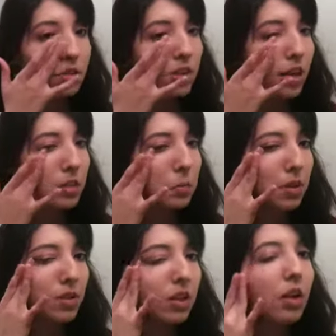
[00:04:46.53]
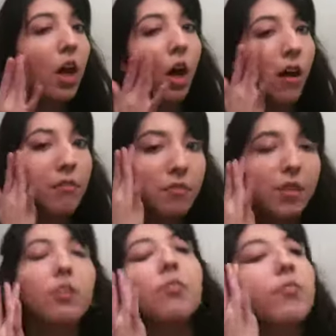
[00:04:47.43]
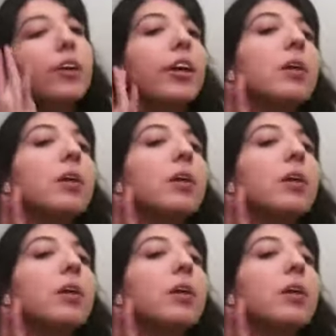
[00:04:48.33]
you'd like to blend it in, feel free.